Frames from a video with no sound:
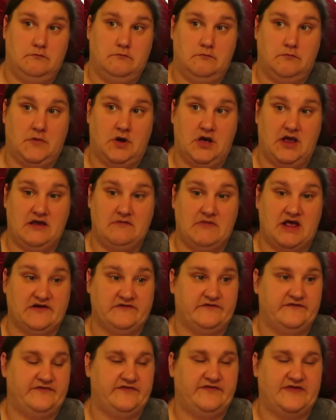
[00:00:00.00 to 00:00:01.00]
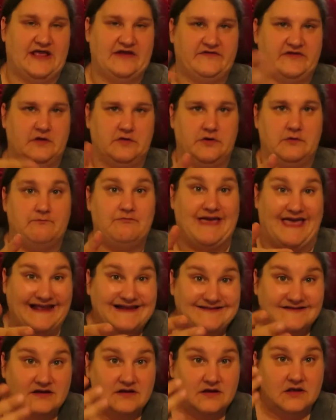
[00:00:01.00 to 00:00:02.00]
my mattress is actually on the
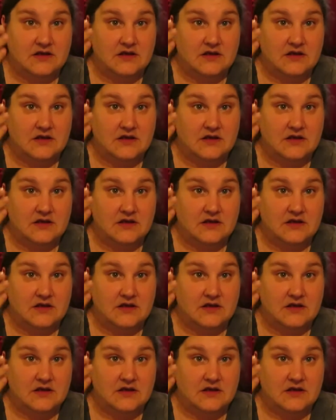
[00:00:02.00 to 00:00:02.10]
bed